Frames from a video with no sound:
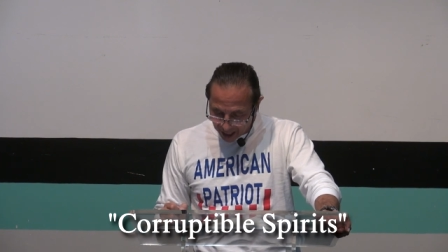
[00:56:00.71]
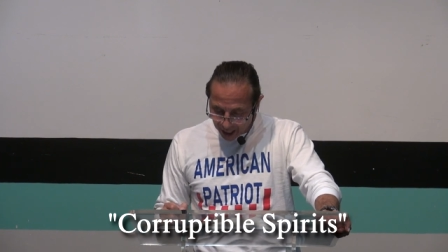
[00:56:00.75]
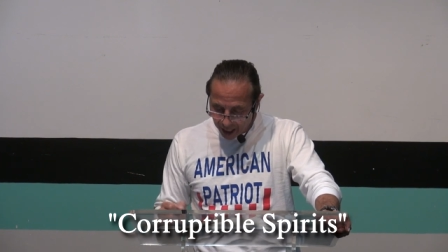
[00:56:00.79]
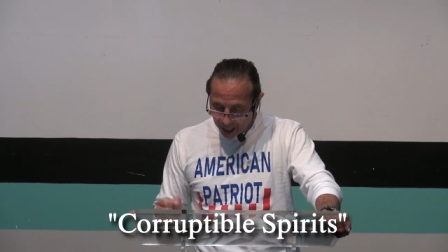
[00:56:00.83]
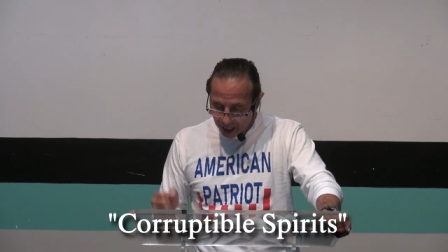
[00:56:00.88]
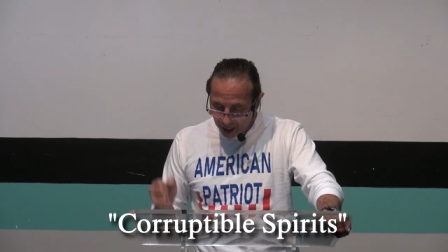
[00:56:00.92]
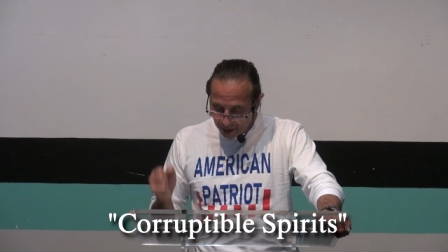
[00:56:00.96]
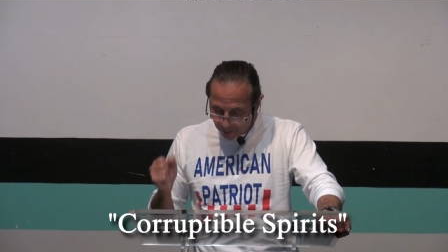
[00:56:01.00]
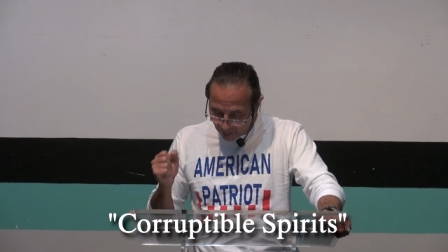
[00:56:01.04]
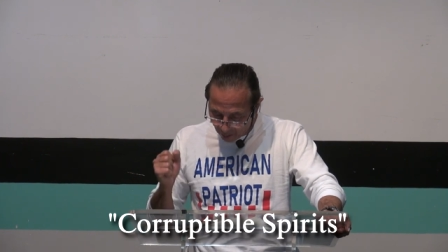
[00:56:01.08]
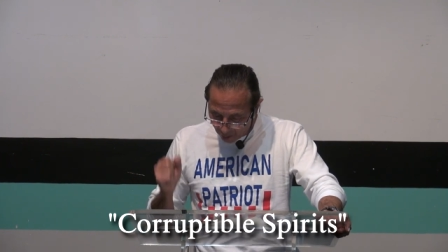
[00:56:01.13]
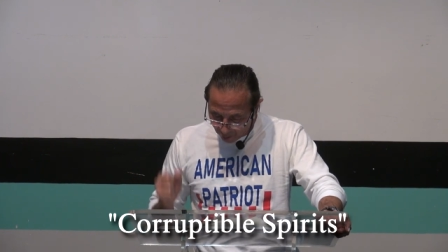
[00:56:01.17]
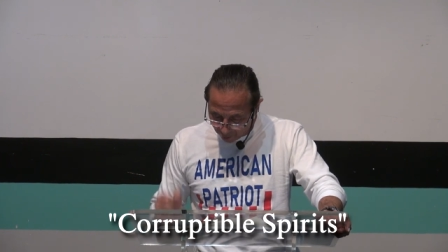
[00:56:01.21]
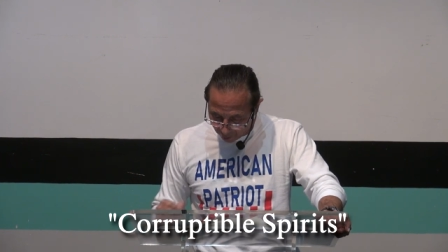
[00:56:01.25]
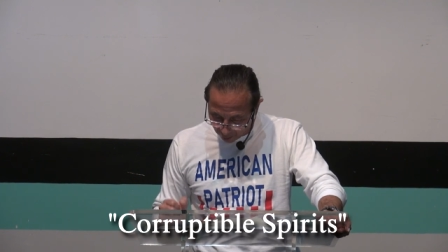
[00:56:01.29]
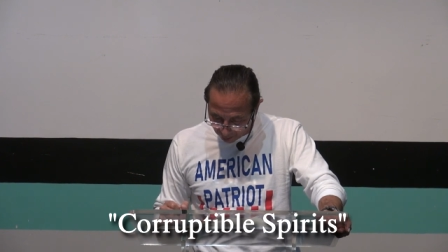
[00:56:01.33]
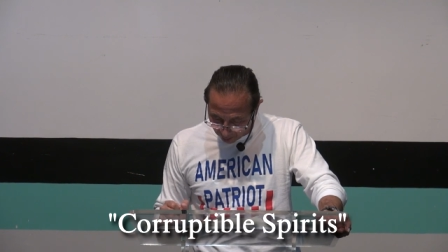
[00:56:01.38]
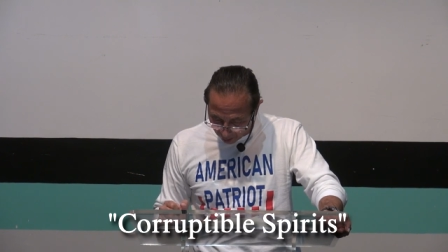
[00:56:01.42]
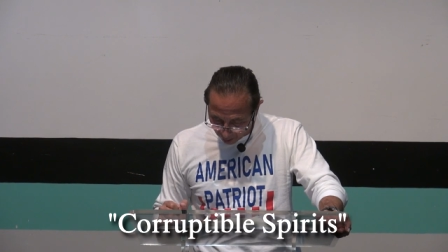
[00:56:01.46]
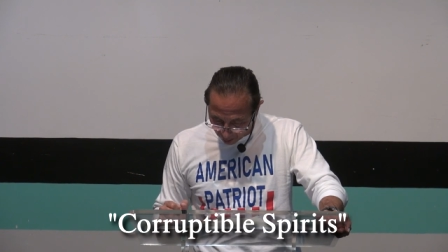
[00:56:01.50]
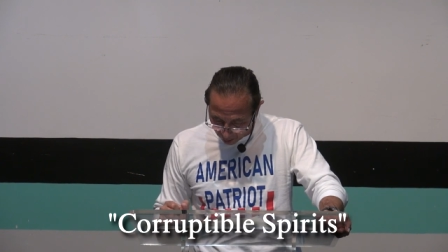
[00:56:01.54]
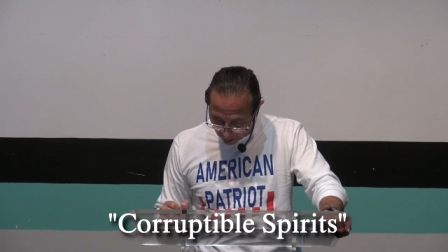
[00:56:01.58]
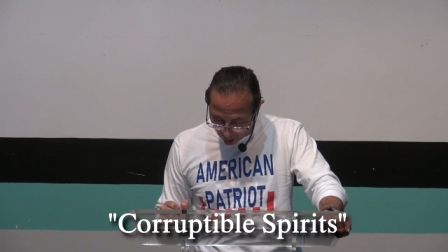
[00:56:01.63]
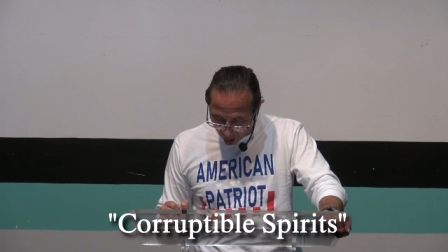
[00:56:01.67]

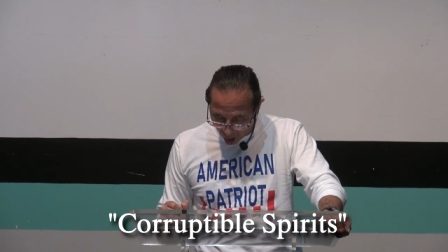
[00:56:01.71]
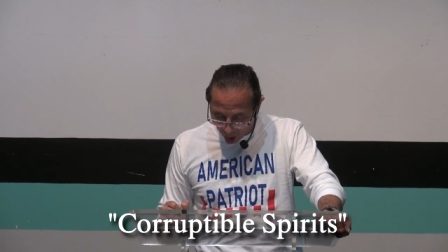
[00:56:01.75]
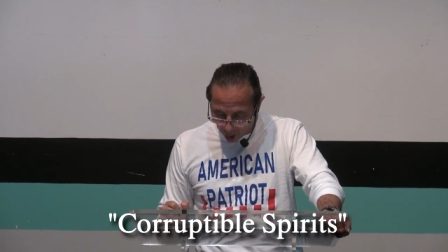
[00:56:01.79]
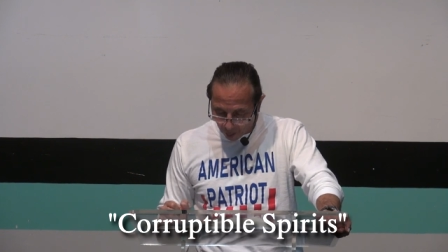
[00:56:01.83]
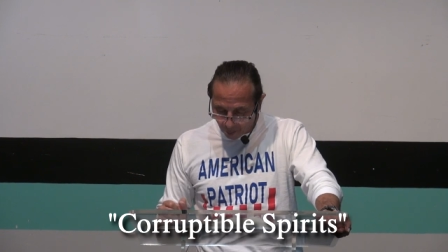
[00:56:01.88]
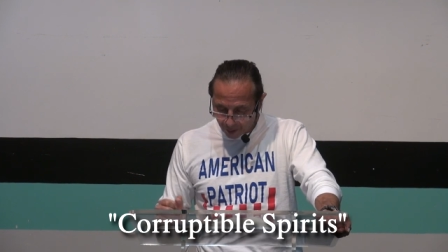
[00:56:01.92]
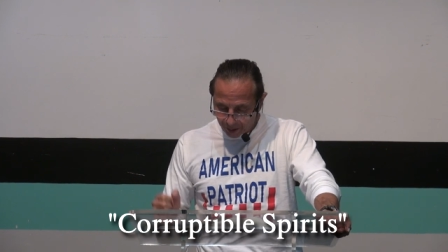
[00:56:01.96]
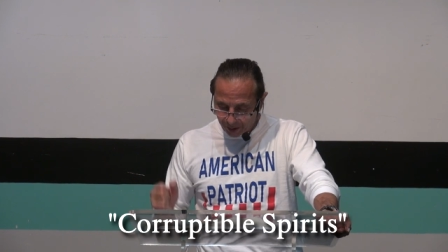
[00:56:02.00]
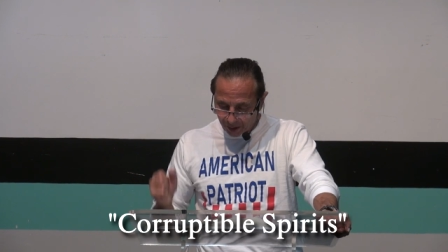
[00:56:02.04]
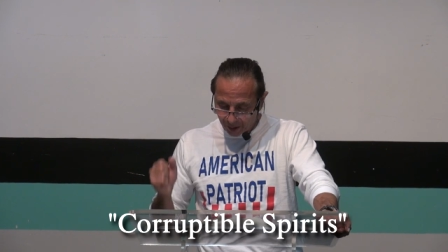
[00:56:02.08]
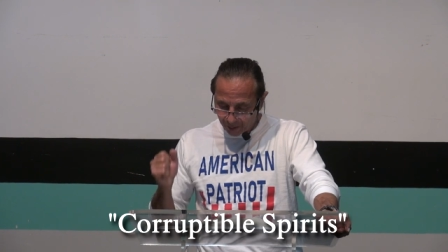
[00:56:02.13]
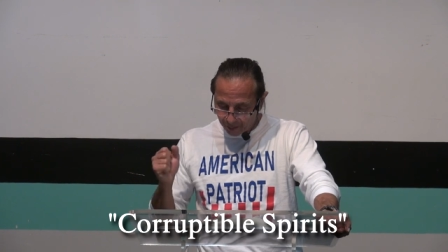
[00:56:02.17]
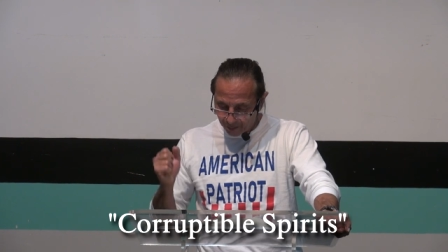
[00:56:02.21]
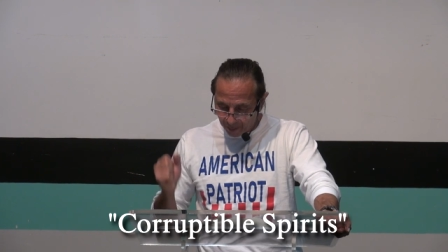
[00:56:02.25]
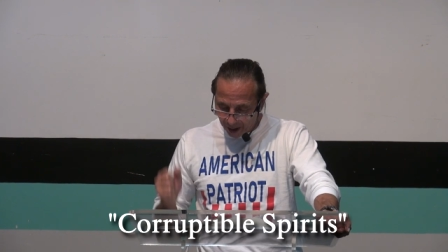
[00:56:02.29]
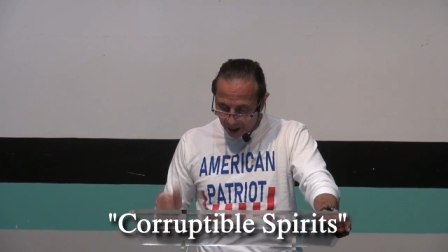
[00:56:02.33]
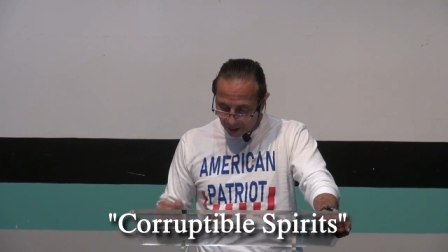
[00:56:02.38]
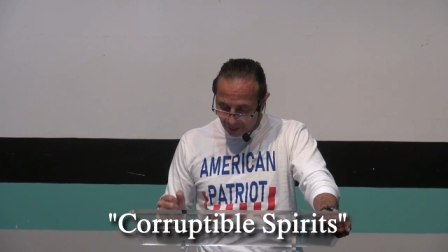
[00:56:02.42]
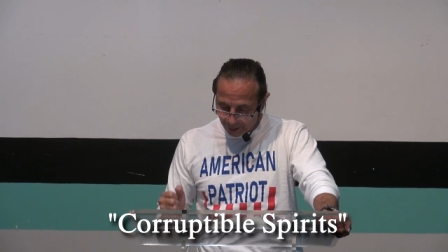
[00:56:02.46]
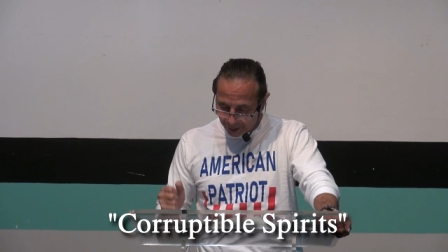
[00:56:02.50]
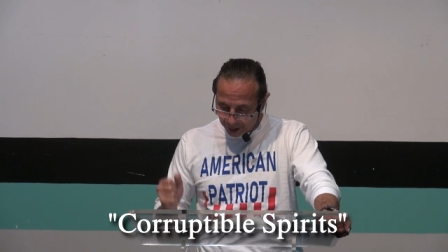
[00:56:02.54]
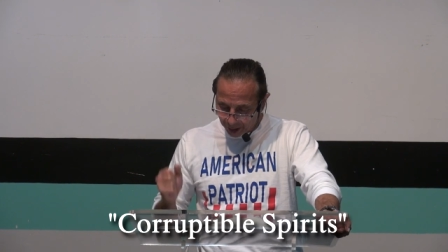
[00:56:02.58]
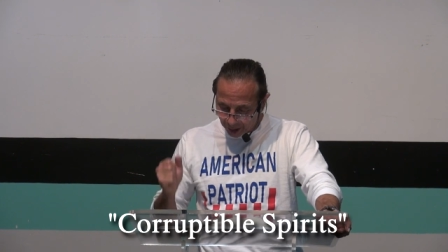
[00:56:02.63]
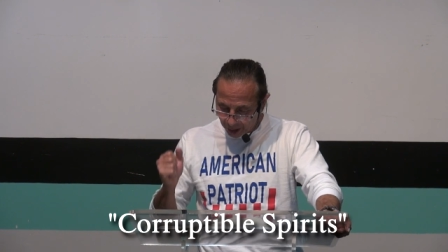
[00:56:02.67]
immovable, always
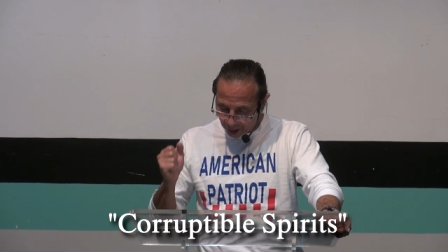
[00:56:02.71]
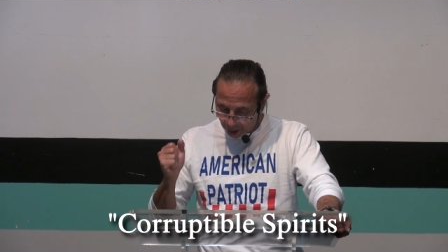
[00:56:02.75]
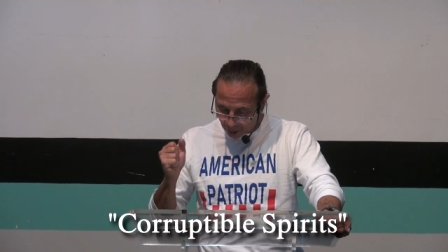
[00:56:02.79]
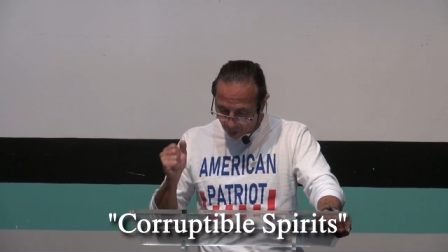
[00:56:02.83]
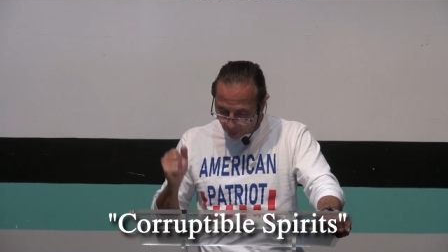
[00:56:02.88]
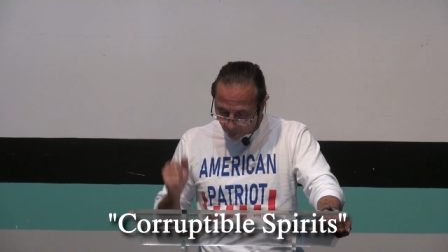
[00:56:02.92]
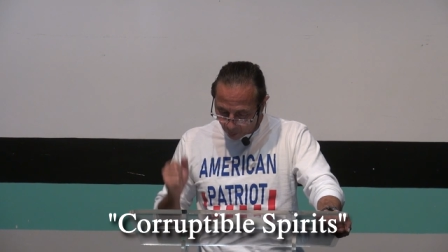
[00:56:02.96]
abounding in the